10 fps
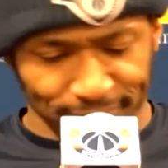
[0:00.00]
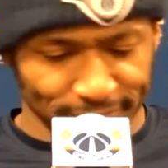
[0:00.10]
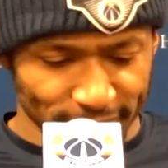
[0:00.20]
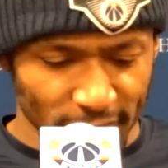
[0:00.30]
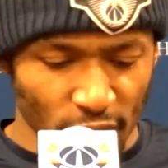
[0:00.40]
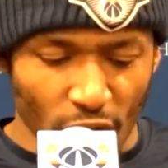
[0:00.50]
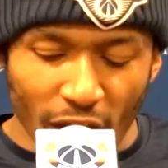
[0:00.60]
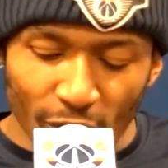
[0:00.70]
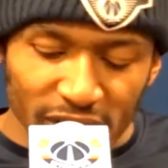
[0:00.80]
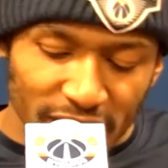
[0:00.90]
You know, I
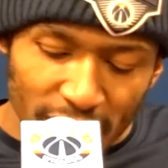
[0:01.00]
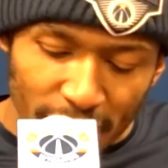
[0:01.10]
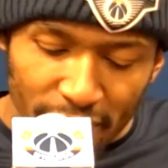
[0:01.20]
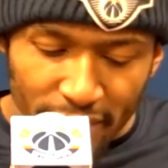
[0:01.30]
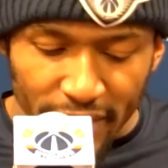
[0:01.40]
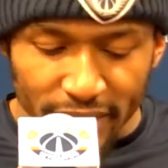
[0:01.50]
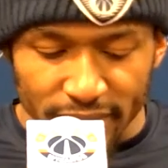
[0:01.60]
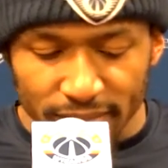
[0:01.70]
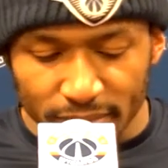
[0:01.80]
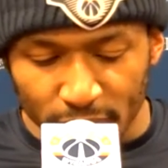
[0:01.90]
always say everything,
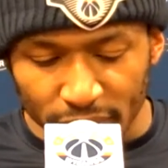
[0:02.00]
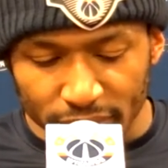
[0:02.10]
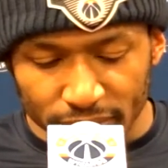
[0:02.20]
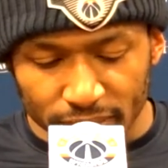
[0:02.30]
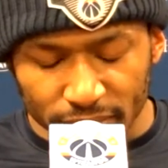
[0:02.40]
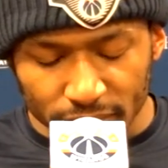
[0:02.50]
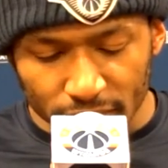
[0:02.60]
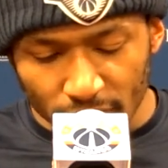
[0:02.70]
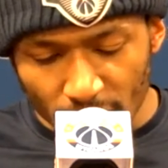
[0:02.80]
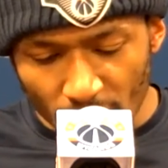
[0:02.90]
but
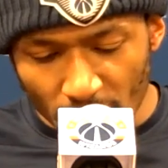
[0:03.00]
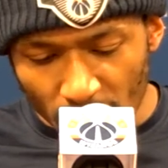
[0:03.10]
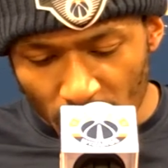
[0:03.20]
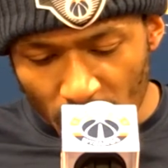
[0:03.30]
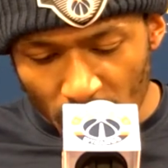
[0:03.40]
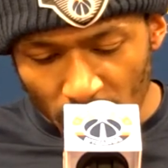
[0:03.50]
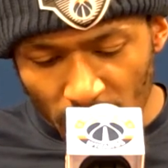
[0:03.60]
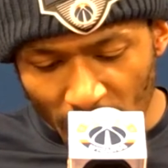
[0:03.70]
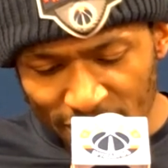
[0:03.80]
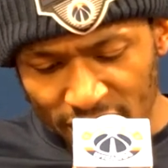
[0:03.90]

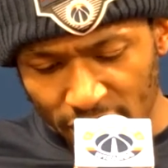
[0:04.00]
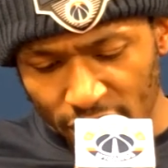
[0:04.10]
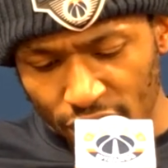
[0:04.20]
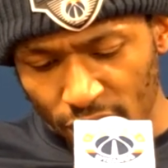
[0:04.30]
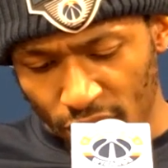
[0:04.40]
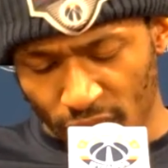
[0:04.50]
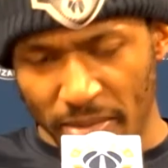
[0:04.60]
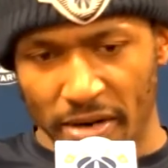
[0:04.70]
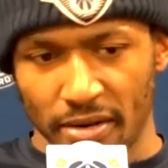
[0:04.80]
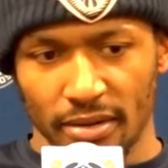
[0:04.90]
obviously I need to shoot the three
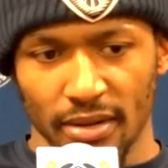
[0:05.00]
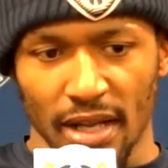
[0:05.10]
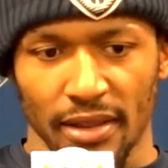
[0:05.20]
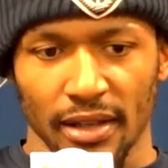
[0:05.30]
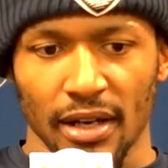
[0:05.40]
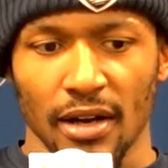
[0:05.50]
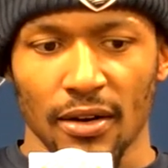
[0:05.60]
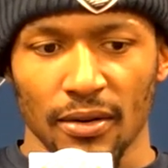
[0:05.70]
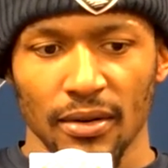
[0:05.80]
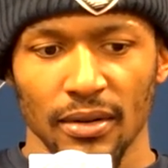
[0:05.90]
better. I think
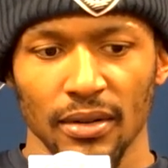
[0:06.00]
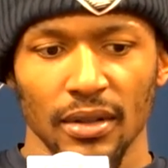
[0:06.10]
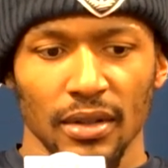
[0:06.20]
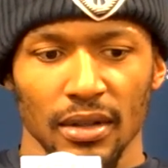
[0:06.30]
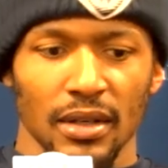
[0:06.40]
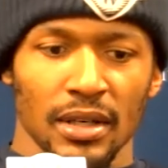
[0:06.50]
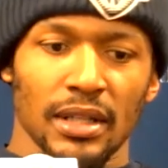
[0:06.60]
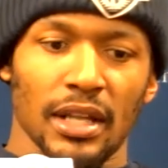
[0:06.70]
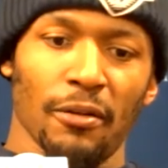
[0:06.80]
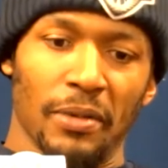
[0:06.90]

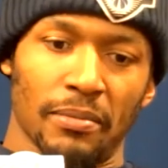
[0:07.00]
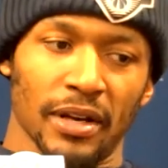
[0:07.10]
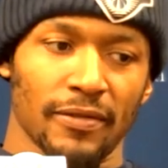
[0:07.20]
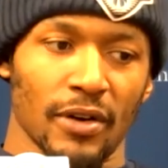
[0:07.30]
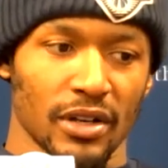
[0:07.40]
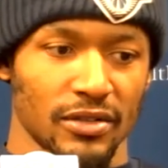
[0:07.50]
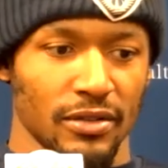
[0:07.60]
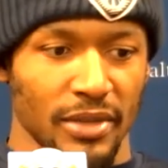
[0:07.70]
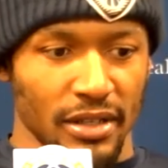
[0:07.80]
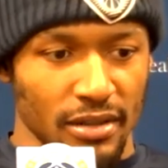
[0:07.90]
that'll be a big focus for
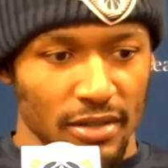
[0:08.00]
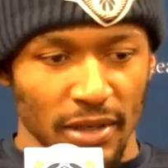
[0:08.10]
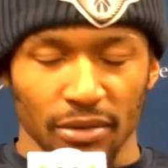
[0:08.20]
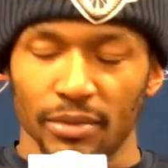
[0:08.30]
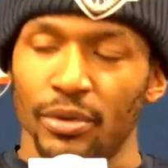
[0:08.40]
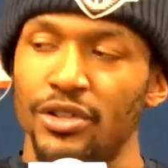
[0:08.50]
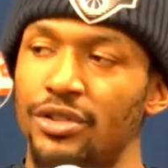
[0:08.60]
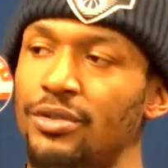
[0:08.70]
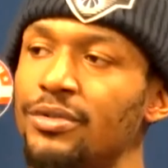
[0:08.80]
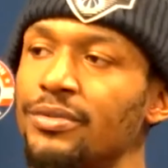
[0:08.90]
me. It's my three-point
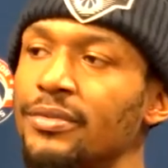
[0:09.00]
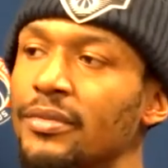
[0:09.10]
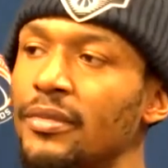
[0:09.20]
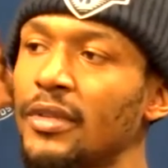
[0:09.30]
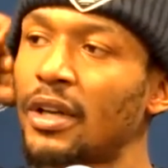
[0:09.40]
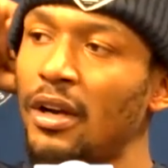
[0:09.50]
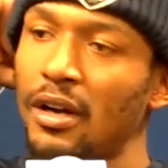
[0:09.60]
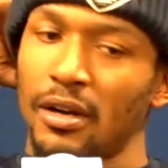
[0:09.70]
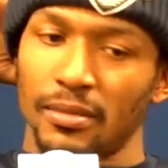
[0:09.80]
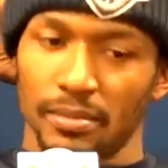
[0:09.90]
shoot,
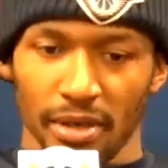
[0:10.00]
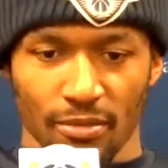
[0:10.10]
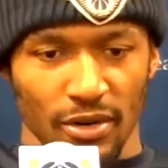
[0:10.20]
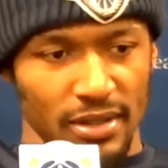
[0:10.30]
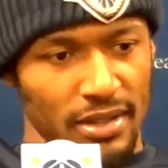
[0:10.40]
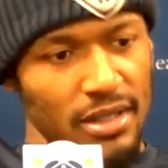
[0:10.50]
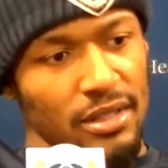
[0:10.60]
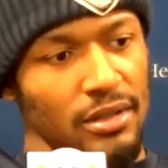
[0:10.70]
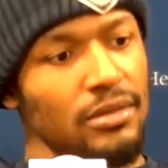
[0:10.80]
being more consistent